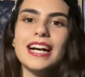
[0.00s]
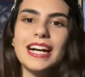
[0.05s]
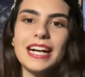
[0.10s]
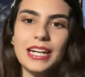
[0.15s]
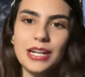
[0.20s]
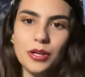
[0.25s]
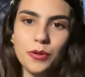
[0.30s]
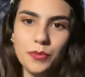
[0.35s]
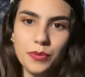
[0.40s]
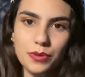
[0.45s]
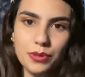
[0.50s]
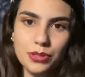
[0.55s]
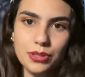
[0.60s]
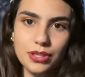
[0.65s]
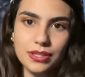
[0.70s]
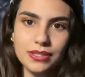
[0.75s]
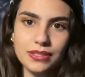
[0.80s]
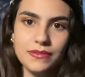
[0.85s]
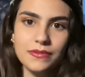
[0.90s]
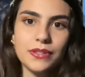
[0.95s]
I hope you enjoyed
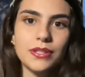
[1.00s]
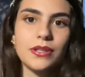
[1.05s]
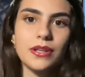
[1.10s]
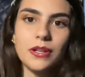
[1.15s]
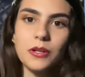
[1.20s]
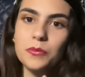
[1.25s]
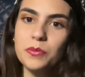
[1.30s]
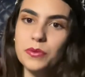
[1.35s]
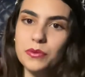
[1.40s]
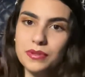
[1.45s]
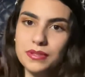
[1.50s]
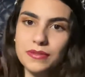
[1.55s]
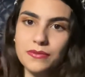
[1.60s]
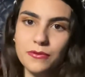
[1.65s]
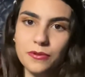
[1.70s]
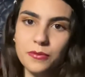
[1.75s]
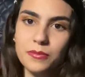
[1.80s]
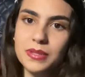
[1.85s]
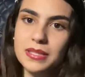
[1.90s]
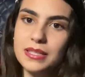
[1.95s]
this video. I hope it was
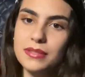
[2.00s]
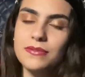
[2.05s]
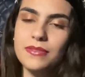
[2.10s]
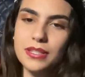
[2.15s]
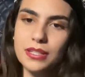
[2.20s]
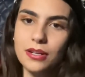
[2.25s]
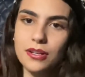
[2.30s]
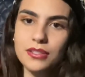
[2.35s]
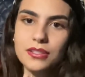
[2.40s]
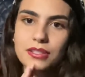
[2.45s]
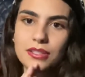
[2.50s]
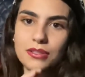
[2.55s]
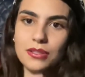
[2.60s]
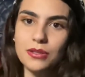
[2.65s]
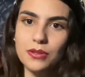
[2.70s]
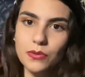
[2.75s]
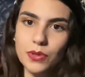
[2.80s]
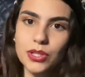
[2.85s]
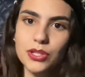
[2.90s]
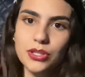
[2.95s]
informative and answered the
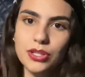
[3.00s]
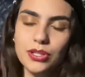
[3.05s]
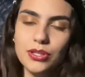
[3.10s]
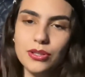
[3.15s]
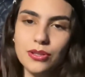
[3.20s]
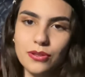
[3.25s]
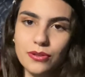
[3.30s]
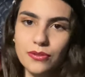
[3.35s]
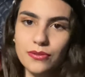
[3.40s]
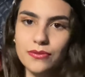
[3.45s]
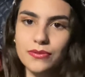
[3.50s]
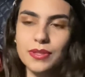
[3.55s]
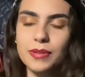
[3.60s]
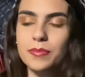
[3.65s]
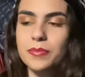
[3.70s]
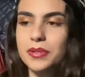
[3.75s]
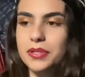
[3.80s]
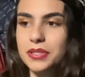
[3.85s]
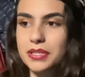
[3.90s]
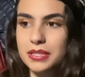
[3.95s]
question of the
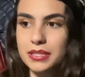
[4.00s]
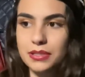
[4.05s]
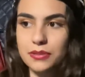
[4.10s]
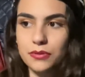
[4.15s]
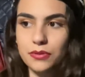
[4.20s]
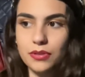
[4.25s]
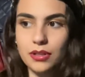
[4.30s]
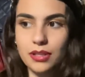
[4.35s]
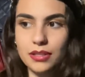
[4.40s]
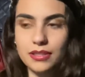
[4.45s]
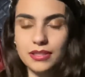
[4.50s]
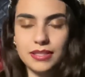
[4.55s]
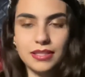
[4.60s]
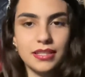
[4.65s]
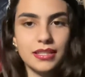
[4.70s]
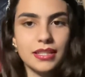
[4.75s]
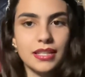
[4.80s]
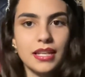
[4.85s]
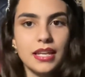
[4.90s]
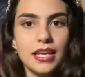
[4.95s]
person who asked
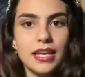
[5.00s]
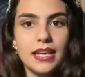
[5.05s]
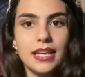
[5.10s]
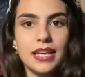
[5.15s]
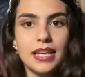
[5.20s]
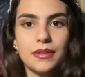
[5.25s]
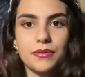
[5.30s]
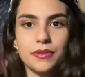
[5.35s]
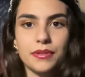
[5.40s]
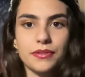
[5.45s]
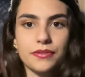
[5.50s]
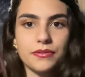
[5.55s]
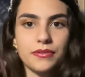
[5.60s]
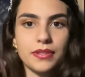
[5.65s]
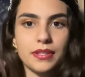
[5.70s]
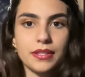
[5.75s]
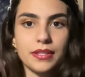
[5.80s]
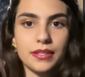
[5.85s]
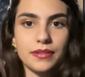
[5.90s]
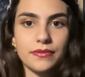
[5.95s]
it in one of
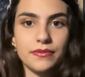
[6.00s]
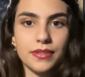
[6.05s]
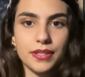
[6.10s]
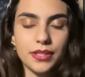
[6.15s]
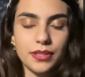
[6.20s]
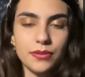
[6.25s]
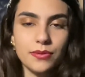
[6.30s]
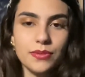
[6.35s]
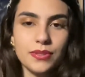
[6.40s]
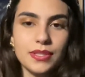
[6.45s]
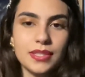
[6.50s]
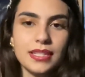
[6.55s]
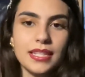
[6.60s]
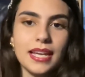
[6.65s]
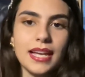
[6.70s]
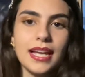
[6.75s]
the videos.